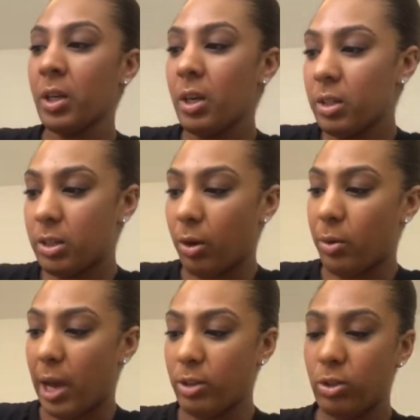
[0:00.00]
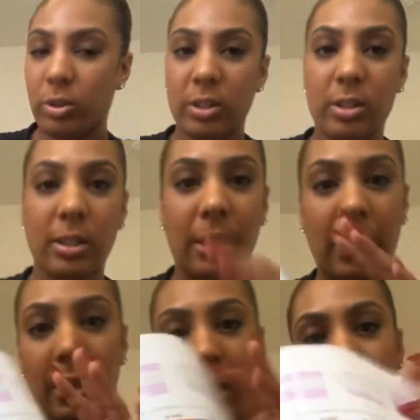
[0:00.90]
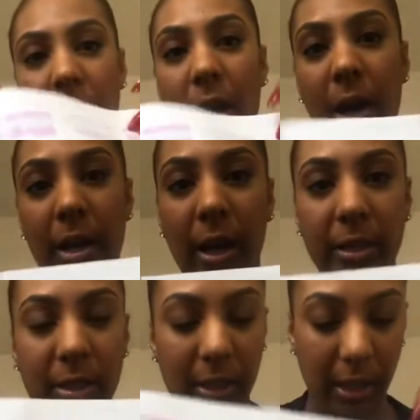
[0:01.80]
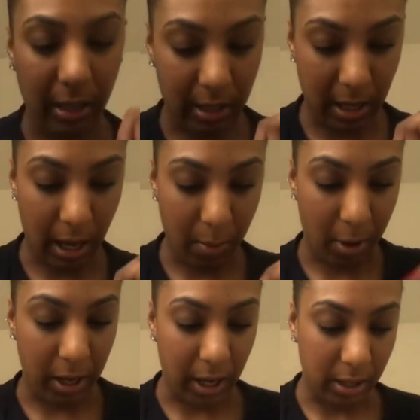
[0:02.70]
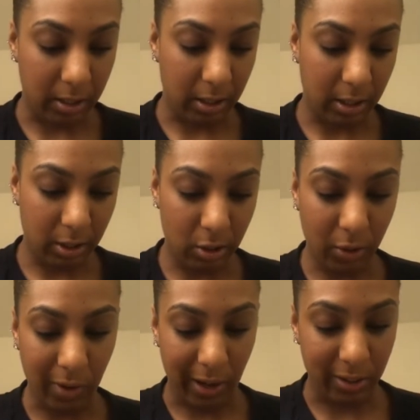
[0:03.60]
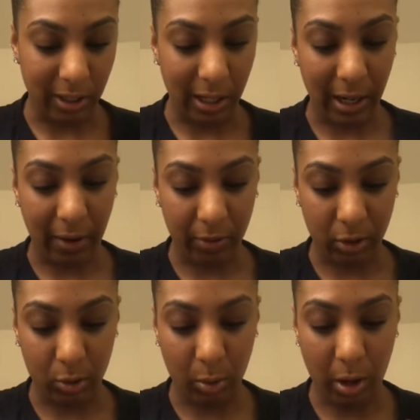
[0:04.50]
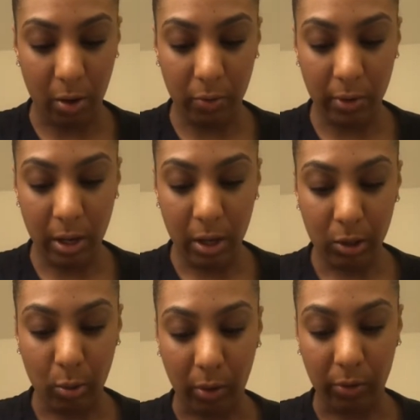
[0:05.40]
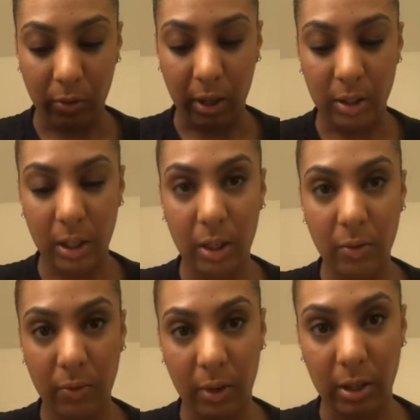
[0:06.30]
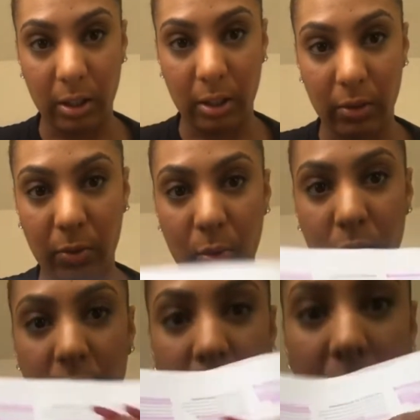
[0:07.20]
So as you can see, it's highlighted it year by year. So this is 2011 to 12, 12 to 13, 13 to 14,